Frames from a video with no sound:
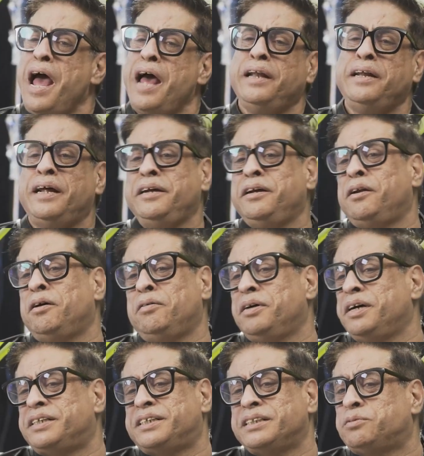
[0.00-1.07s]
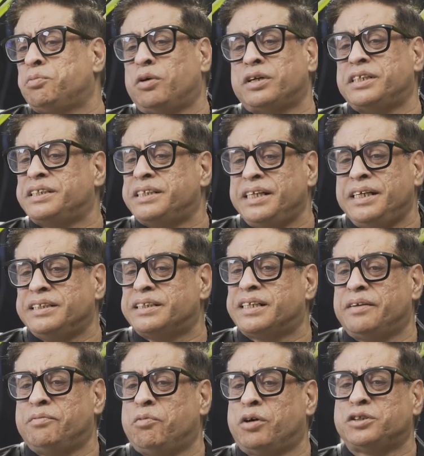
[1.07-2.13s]
And you know, it is what it is,
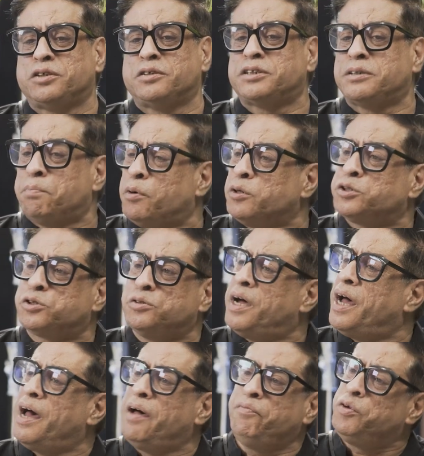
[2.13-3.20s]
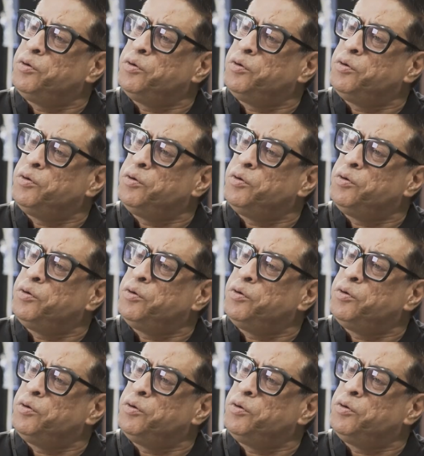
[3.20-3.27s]
and what you're supposed to have,